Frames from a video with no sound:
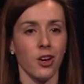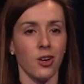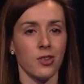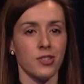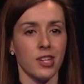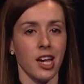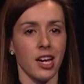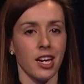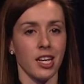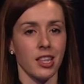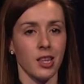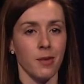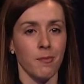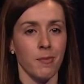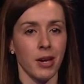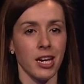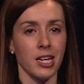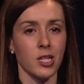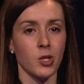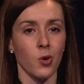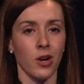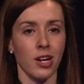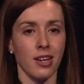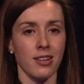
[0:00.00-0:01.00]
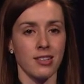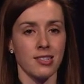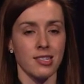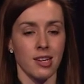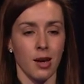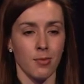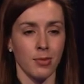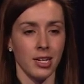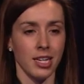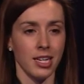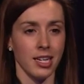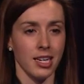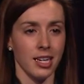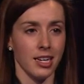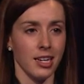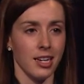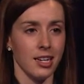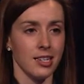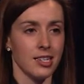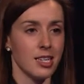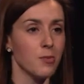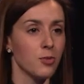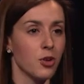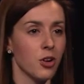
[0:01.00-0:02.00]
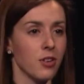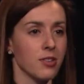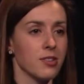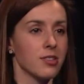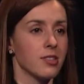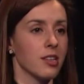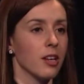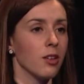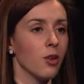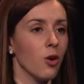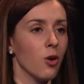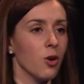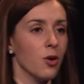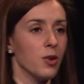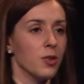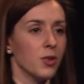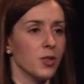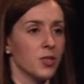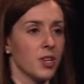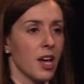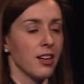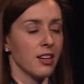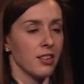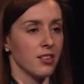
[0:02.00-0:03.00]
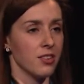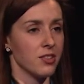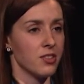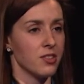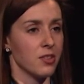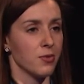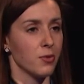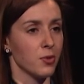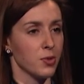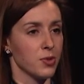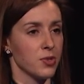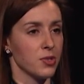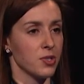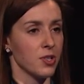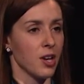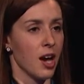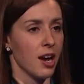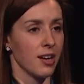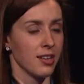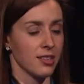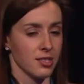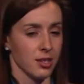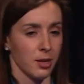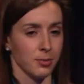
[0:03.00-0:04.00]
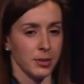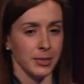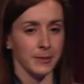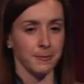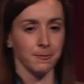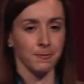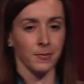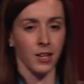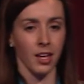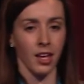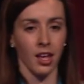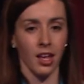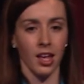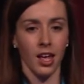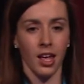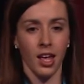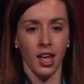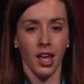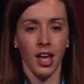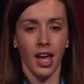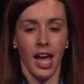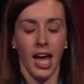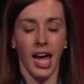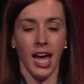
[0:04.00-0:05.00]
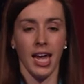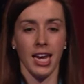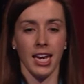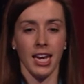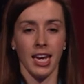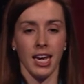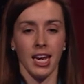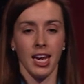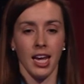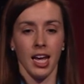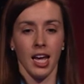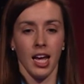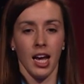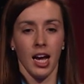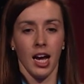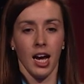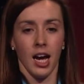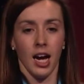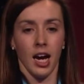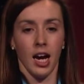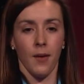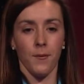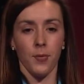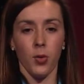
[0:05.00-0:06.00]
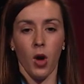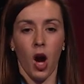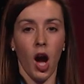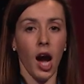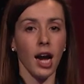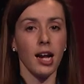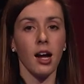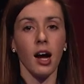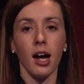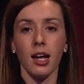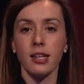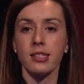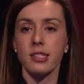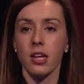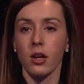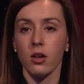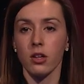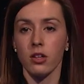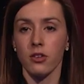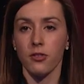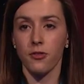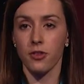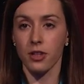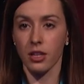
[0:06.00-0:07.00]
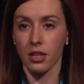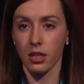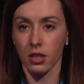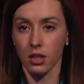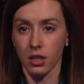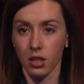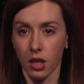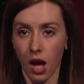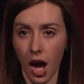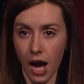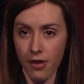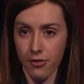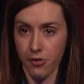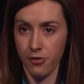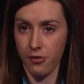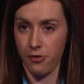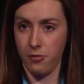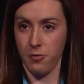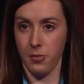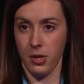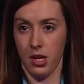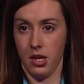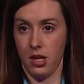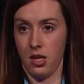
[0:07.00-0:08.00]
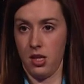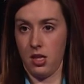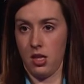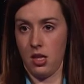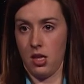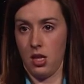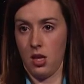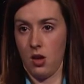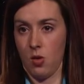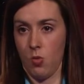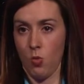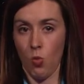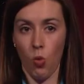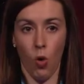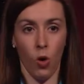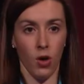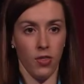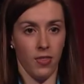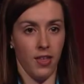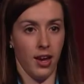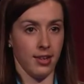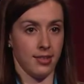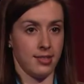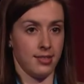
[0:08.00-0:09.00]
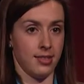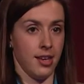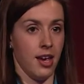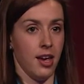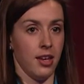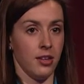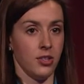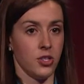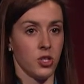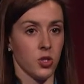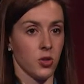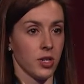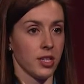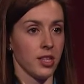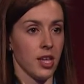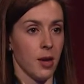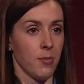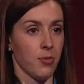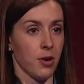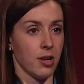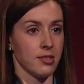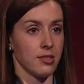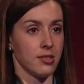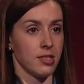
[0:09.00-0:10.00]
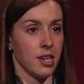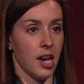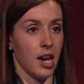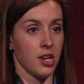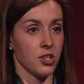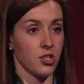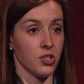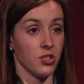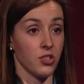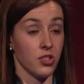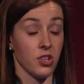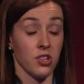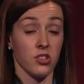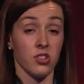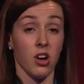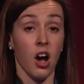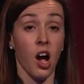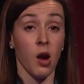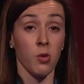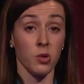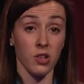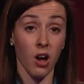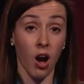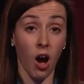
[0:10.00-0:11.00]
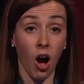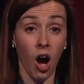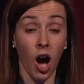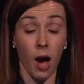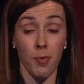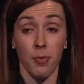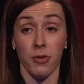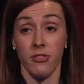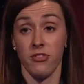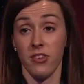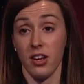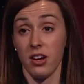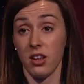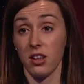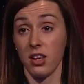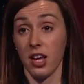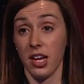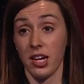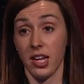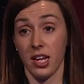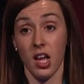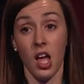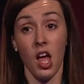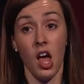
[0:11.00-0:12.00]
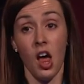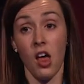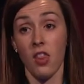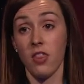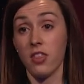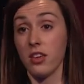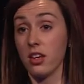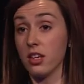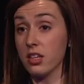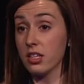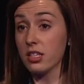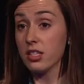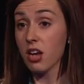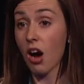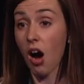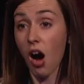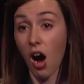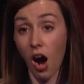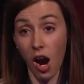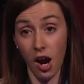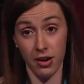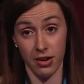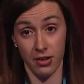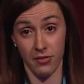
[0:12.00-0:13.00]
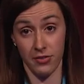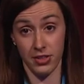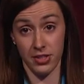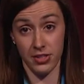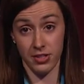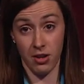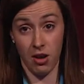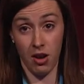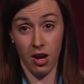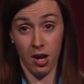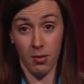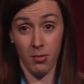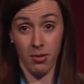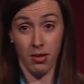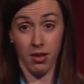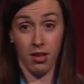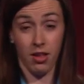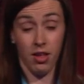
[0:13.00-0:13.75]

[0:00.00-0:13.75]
who's heading the B20 summit, and Tim Costello, who's heading this civil society summit. And I can't tell you for the life of me what they said during their presentations, because I was hyperventilating the entirety of the time.